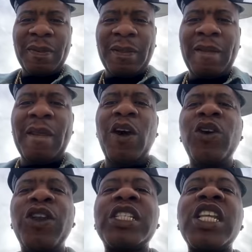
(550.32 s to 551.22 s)
Who you
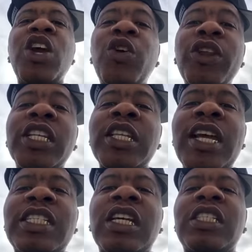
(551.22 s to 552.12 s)
just say they
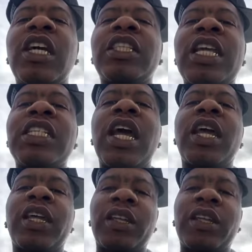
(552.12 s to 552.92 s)
took their chain?